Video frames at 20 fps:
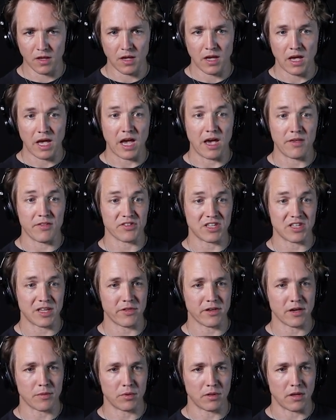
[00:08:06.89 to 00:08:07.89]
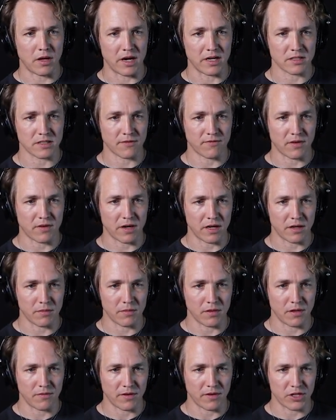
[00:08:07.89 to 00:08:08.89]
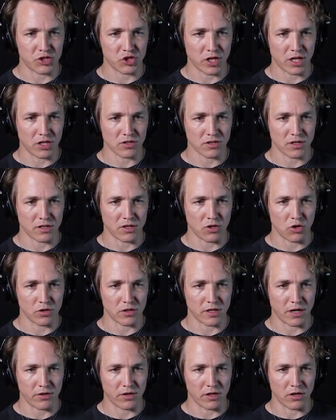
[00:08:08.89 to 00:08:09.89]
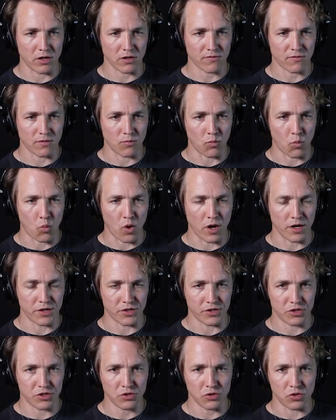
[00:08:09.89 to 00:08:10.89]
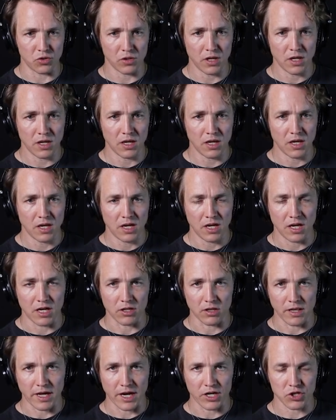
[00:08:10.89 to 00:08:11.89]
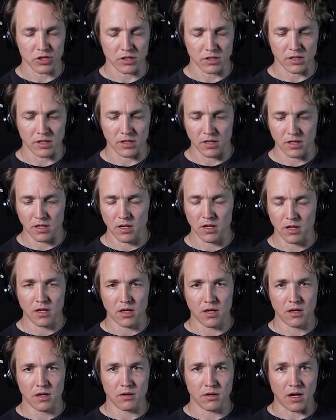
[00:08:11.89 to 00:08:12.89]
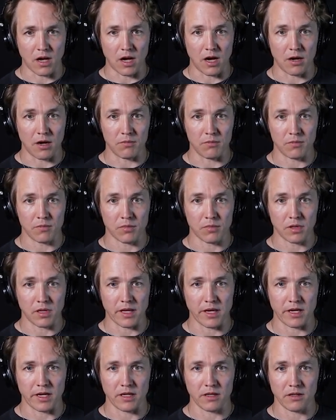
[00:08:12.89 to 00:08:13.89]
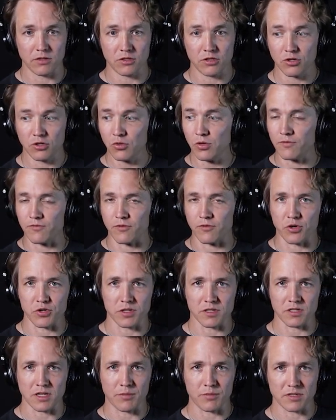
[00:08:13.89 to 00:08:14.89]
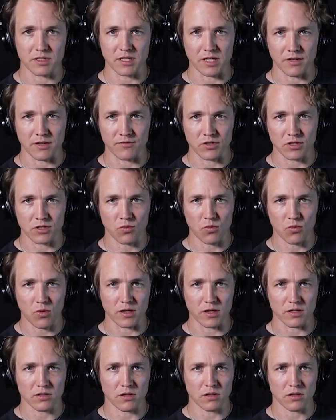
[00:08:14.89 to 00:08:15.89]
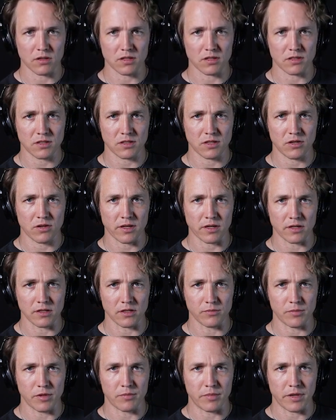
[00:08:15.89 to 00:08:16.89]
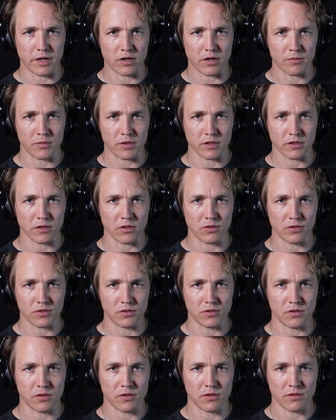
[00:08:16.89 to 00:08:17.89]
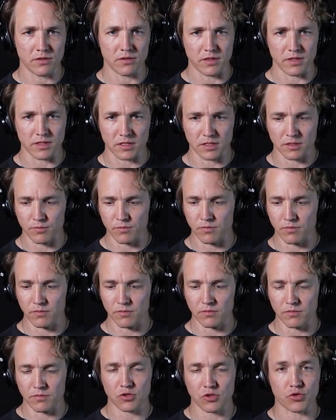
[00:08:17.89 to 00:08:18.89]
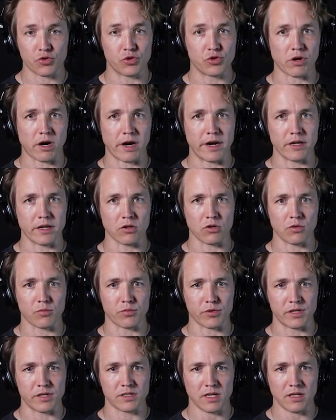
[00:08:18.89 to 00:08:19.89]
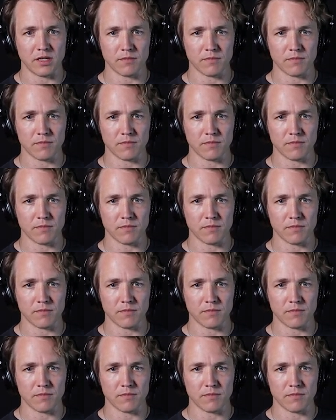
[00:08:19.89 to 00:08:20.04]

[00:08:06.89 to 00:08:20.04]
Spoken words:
And the same thing applies if I change the note down here from 1 to 2, it'll actually play 2 inversions up instead of just 1. So just to hear that a little bit better, I'm going to go to this true triangle preset.